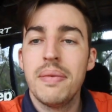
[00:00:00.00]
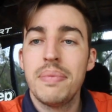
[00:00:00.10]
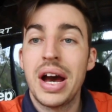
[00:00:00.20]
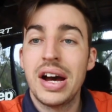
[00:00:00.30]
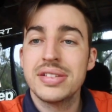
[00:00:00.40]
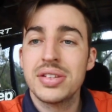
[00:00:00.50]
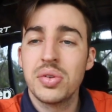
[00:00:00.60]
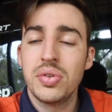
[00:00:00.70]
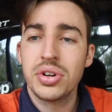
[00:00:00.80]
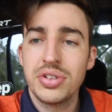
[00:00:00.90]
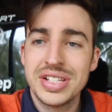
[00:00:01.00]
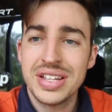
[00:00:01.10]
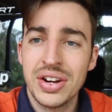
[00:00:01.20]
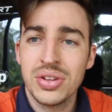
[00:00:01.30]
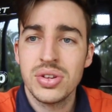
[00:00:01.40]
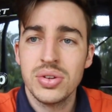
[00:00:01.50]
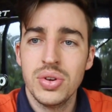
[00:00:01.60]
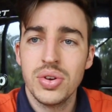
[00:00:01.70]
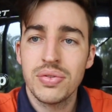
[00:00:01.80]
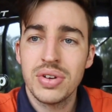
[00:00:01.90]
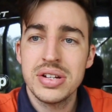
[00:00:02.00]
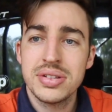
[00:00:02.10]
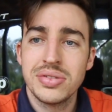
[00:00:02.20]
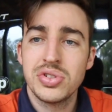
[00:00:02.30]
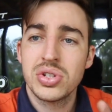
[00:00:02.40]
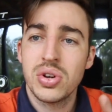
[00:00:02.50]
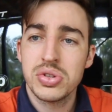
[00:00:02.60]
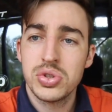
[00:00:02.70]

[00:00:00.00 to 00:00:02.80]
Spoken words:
parts that are already starting to rust. It's just got